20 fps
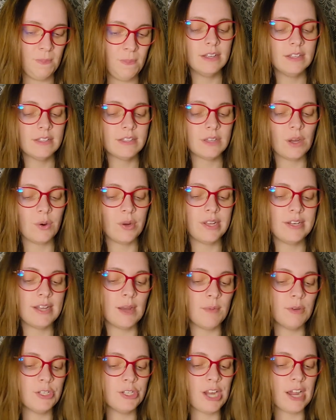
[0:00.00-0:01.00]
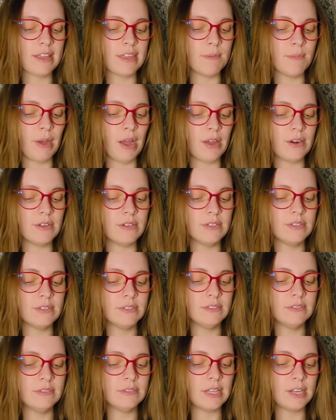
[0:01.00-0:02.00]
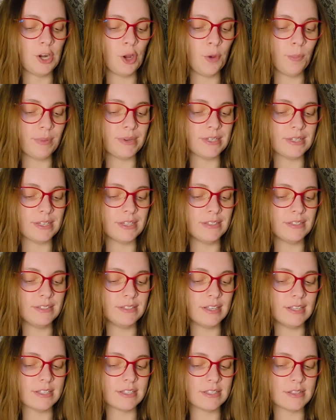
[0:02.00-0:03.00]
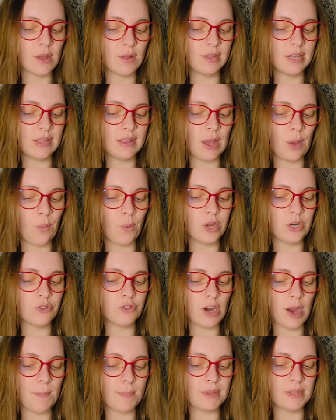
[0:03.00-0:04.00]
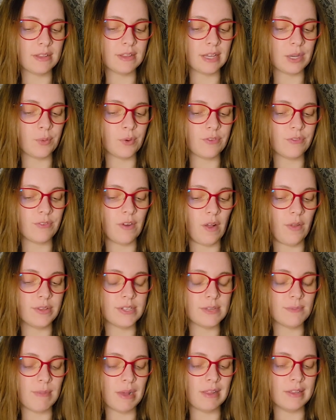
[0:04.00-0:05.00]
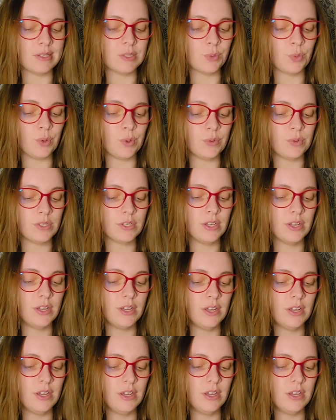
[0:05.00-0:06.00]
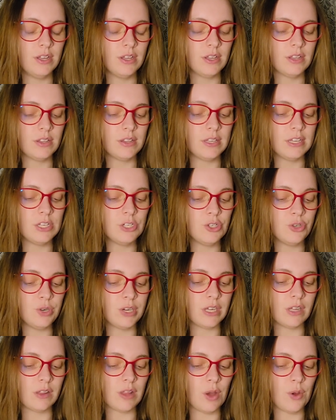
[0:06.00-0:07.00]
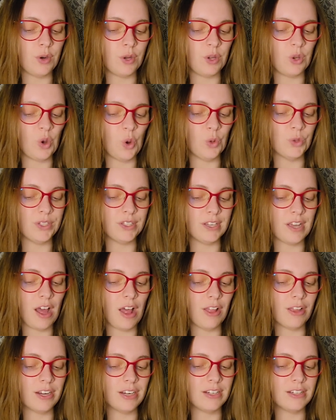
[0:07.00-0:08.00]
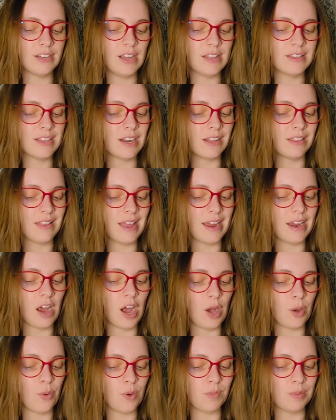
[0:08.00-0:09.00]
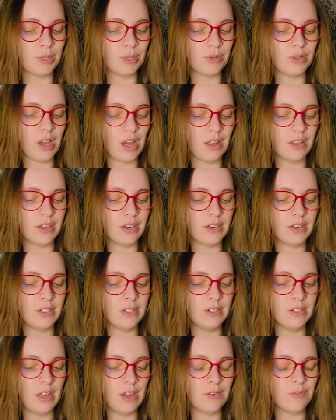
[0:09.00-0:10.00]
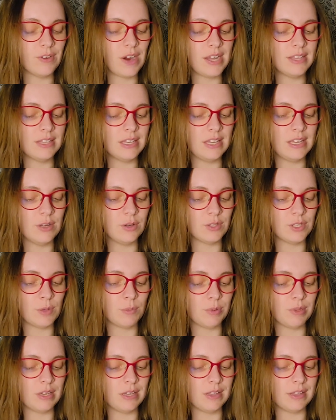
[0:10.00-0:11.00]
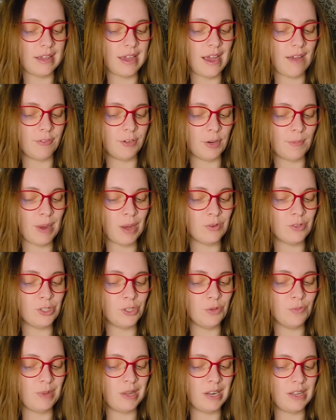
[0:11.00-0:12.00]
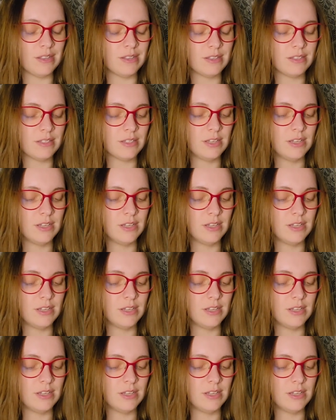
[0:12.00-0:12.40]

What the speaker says: Tony double-checked the bottle, then opened it, and slowly let one drop of the liquid fall into Melly's wound. The injury glowed a golden color, and then a light aqua blue color, and finally healed completely after about 2 minutes.